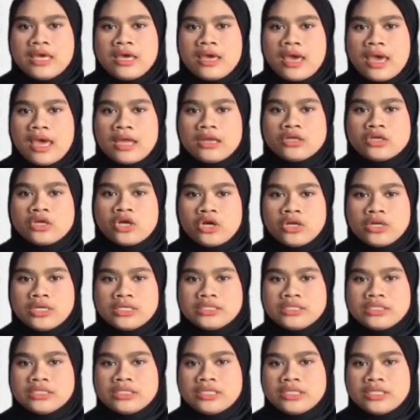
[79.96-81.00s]
and
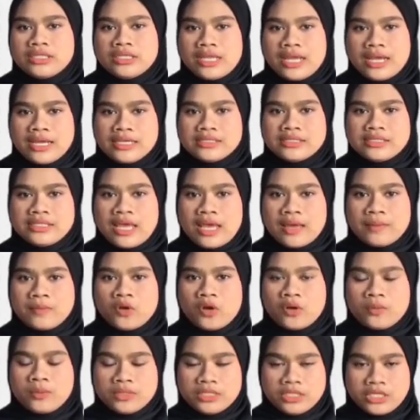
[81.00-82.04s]
collateralized debt
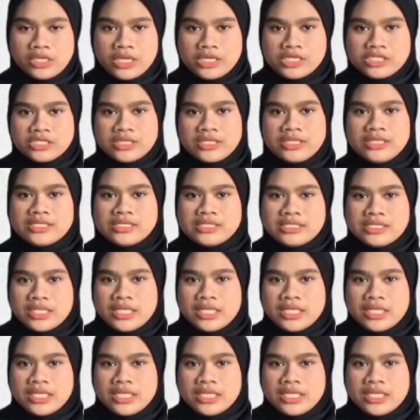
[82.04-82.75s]
obligation